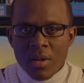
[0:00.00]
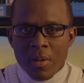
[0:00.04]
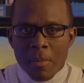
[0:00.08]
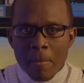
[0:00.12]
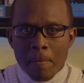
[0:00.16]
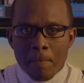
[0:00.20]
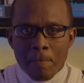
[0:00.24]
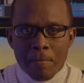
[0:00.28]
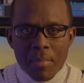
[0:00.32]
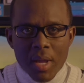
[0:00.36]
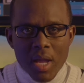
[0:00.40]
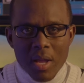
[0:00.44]

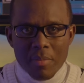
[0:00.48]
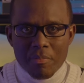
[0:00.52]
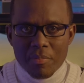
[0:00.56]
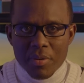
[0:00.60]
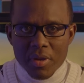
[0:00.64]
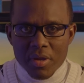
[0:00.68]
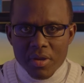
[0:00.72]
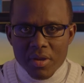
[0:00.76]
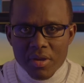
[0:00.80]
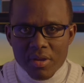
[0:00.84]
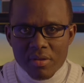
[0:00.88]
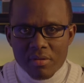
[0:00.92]

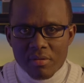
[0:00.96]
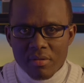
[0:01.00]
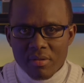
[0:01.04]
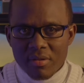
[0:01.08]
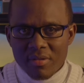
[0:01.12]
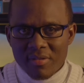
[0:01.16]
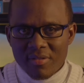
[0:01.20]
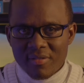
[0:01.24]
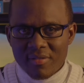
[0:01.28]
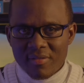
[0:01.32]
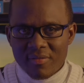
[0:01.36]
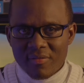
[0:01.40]
Maybe
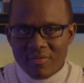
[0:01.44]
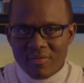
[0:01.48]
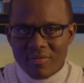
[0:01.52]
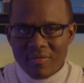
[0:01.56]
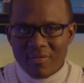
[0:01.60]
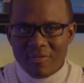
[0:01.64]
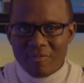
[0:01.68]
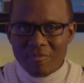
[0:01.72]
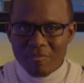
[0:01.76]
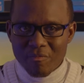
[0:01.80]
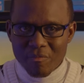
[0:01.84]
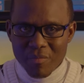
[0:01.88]

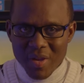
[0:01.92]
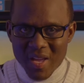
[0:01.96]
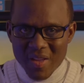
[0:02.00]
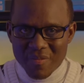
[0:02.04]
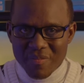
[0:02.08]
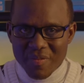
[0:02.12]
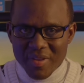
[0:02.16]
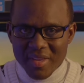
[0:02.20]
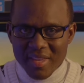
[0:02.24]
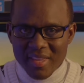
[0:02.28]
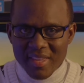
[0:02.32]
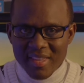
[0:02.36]

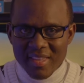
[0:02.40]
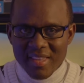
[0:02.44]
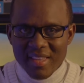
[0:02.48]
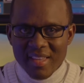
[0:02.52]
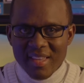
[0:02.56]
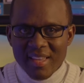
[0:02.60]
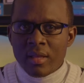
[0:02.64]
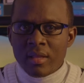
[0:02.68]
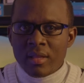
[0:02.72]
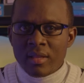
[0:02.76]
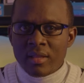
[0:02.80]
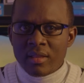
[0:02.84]

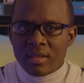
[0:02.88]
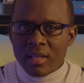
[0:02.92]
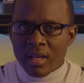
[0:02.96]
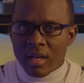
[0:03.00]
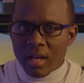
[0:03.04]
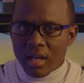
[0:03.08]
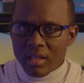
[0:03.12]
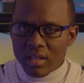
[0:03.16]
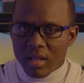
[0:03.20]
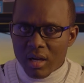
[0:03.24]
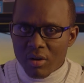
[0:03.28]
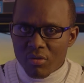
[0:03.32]
the
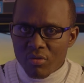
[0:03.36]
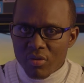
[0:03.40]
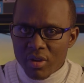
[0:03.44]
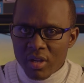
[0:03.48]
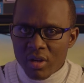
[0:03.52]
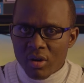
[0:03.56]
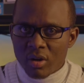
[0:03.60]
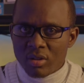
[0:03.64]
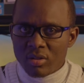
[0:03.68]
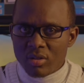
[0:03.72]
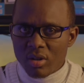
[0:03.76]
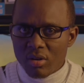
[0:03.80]

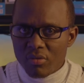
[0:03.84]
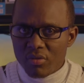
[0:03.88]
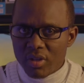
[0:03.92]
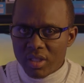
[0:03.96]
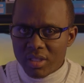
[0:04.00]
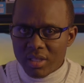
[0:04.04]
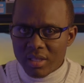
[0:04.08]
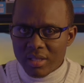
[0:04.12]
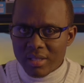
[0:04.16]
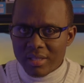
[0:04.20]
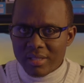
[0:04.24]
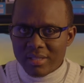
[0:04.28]
Qatari
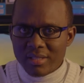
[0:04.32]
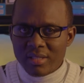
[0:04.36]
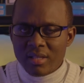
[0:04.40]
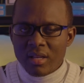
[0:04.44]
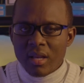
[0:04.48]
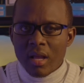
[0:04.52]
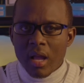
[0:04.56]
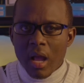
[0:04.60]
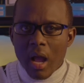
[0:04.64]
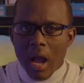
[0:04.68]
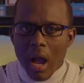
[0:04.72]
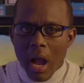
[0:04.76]
authorities
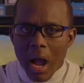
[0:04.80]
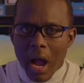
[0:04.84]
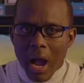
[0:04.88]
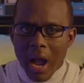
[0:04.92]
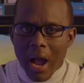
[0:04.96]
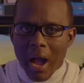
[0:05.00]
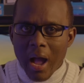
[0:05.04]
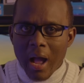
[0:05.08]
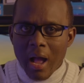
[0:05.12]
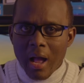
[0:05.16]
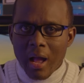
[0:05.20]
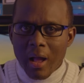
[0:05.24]

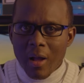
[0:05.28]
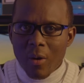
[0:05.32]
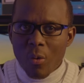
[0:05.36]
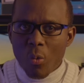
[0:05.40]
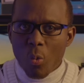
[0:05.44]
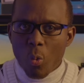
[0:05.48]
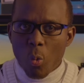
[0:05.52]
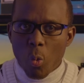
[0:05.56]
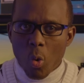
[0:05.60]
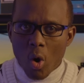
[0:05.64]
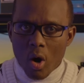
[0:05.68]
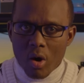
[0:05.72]
are
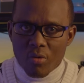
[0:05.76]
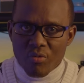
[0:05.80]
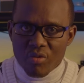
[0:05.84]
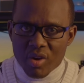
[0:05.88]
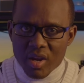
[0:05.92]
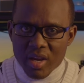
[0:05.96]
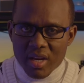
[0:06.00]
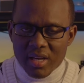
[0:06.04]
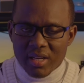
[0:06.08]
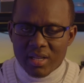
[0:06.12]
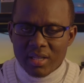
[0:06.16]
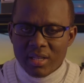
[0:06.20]

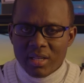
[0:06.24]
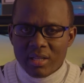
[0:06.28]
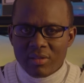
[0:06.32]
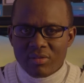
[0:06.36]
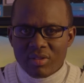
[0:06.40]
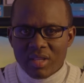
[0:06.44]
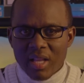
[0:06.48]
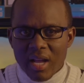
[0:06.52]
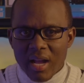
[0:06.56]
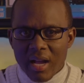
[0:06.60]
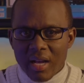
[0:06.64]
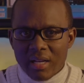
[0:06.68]
worried
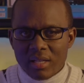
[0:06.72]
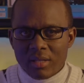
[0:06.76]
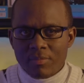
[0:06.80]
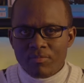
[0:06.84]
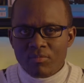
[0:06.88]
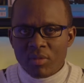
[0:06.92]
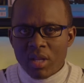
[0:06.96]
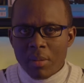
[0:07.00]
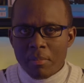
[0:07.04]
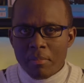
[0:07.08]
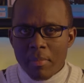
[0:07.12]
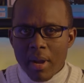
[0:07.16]
that
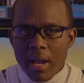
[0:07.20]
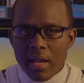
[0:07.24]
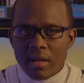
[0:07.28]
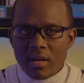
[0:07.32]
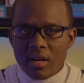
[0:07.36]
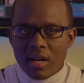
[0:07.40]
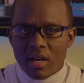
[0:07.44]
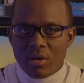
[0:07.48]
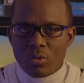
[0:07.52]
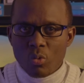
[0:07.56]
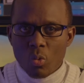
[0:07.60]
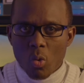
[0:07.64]
the
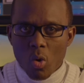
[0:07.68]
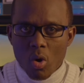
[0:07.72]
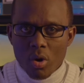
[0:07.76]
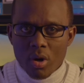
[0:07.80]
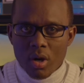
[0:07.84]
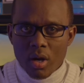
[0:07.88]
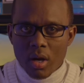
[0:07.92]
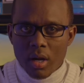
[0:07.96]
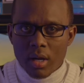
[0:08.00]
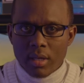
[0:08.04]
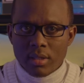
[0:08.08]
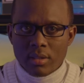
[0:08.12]
migrant
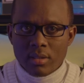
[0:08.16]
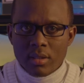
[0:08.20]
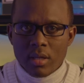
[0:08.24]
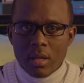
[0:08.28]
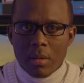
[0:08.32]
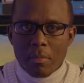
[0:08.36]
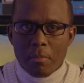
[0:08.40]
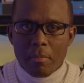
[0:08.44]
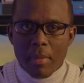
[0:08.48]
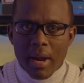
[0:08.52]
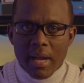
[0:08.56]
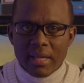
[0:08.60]
workers
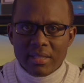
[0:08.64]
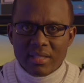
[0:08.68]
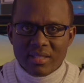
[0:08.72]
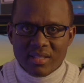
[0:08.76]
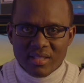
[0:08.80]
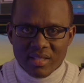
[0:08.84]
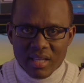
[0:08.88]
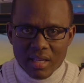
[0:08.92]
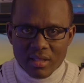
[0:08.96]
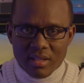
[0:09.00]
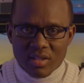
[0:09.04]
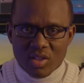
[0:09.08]
might
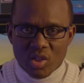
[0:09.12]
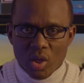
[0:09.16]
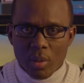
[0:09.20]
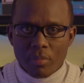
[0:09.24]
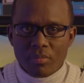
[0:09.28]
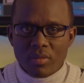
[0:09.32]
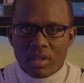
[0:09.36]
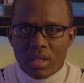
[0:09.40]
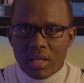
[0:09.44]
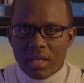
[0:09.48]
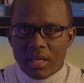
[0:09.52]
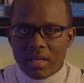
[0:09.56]
say
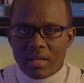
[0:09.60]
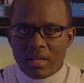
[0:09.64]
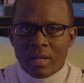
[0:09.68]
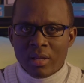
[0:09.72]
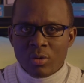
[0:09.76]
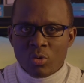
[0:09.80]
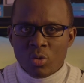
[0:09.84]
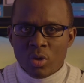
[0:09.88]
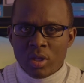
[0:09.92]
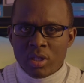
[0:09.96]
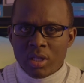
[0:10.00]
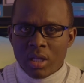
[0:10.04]
something
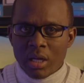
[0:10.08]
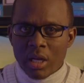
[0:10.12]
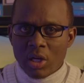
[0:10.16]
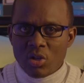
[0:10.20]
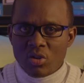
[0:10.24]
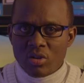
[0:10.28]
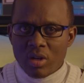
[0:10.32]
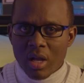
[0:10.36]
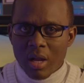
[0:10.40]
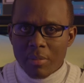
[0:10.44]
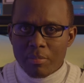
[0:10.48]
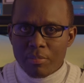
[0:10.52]
to
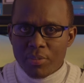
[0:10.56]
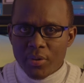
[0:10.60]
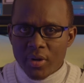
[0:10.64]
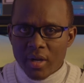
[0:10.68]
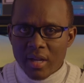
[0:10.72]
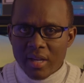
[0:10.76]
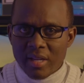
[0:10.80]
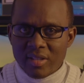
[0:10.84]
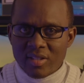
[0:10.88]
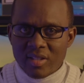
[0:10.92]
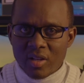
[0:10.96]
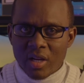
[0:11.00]
international
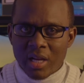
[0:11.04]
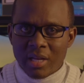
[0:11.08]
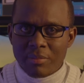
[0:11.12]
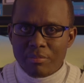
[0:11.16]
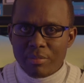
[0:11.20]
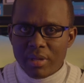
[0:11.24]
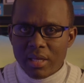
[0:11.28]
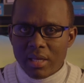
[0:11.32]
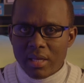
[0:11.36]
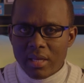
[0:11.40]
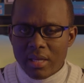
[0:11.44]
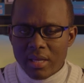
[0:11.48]
press and
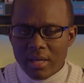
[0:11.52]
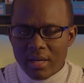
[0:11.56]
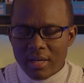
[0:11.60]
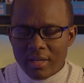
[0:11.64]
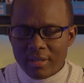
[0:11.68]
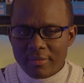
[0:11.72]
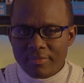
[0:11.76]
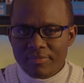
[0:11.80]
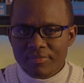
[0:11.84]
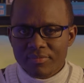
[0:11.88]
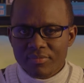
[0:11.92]
media.